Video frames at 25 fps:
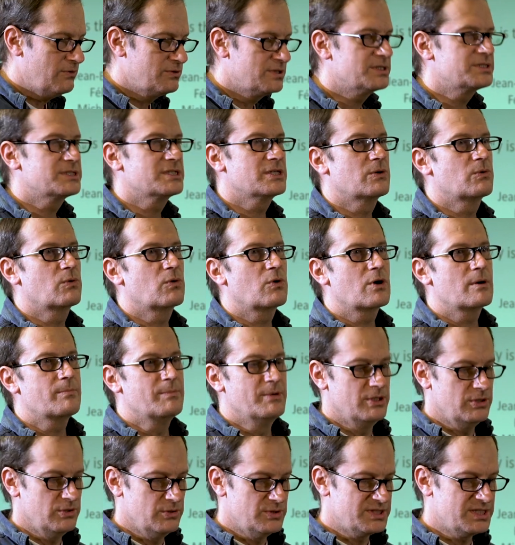does the aurora
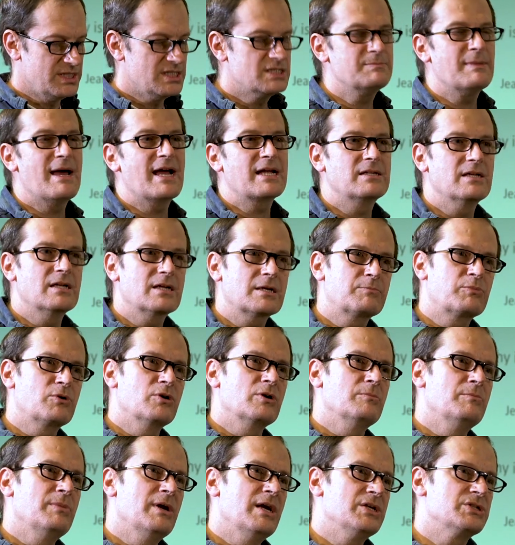produce these magnetic
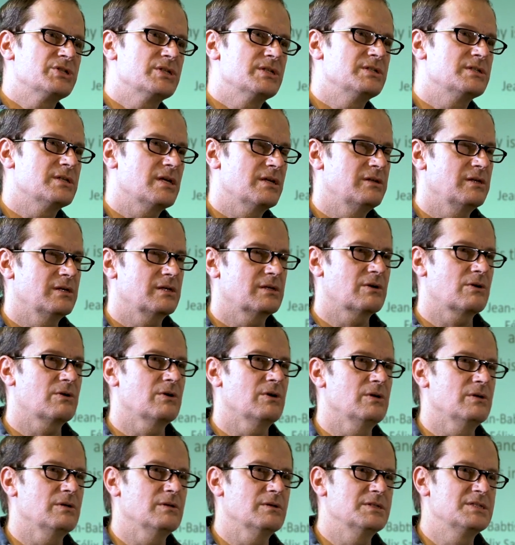perturbations? I think
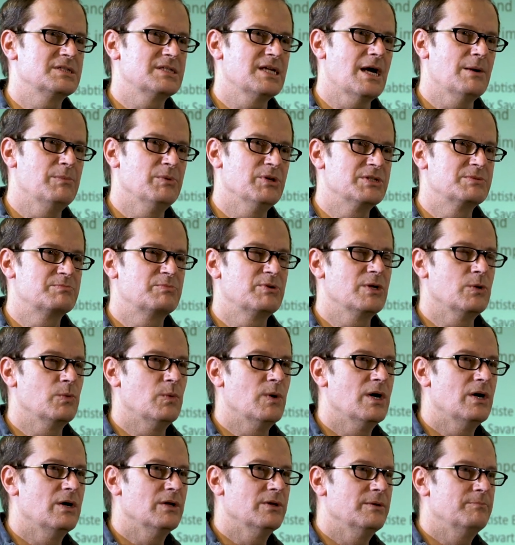Carl established pretty
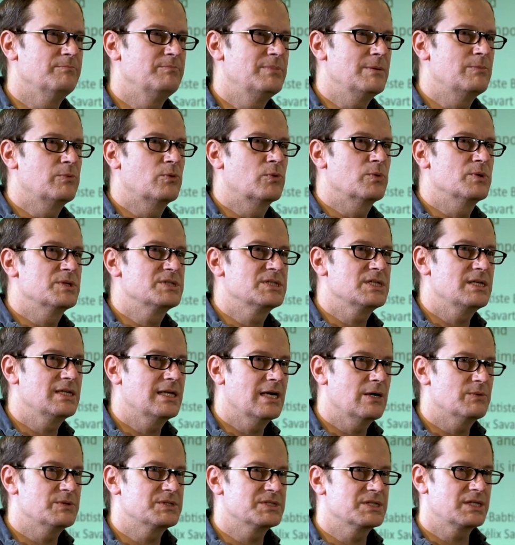well that people were seeing
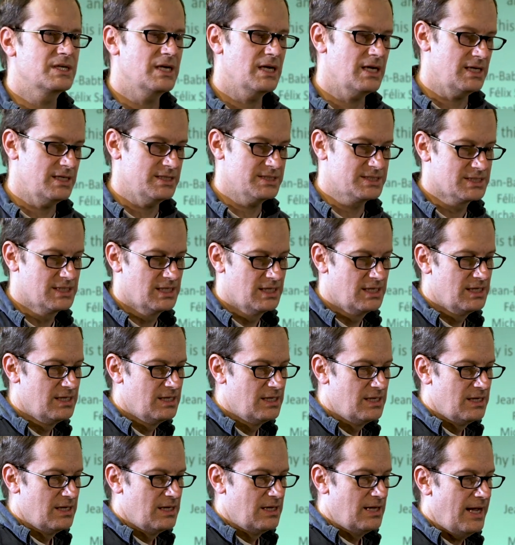that was the case.
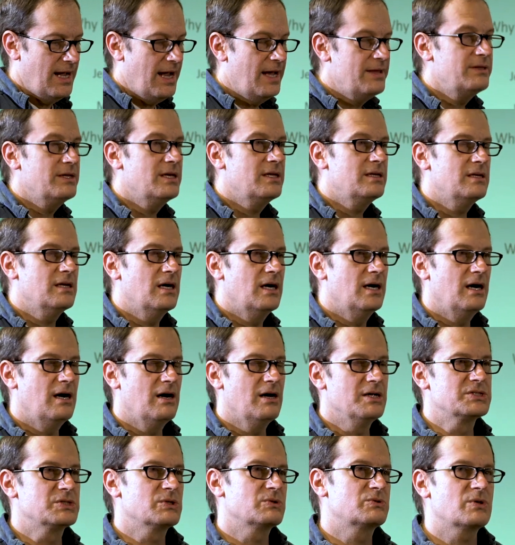And then
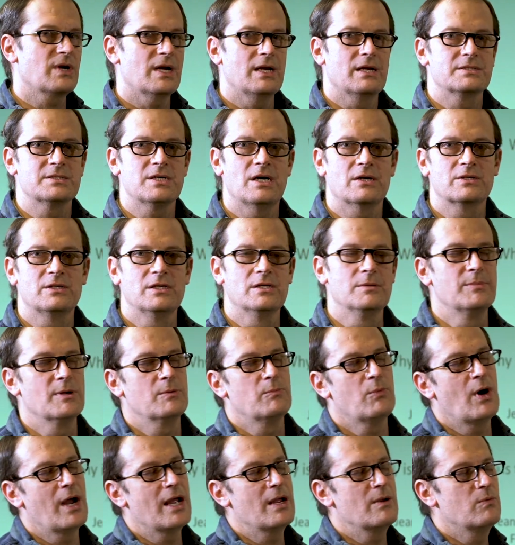also try to talk a little
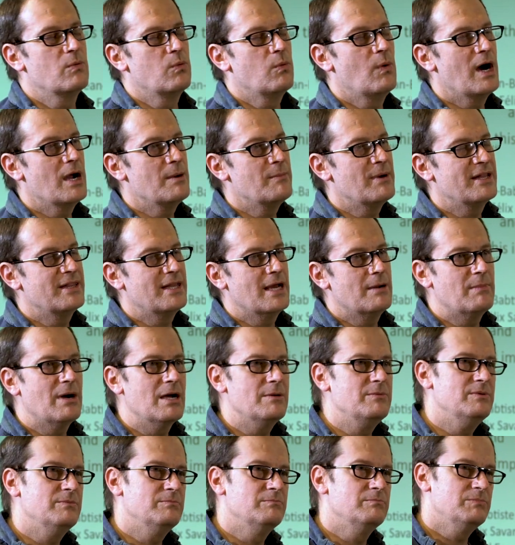bit why that
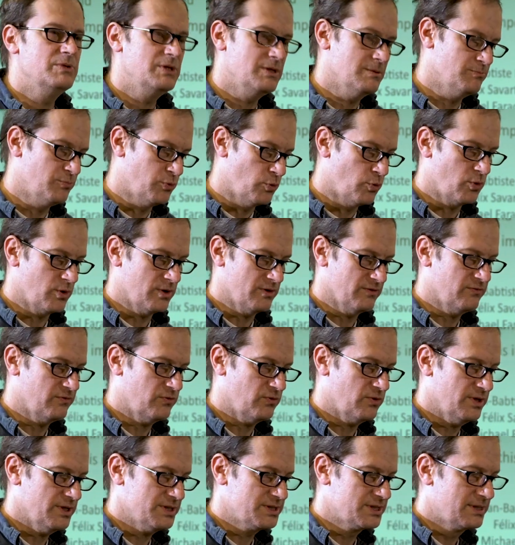might be important
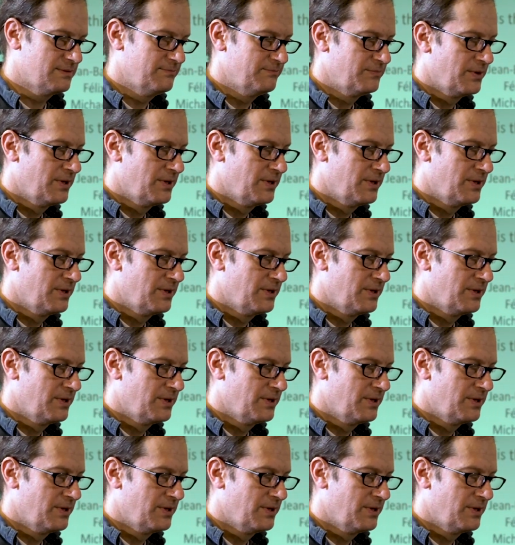for us.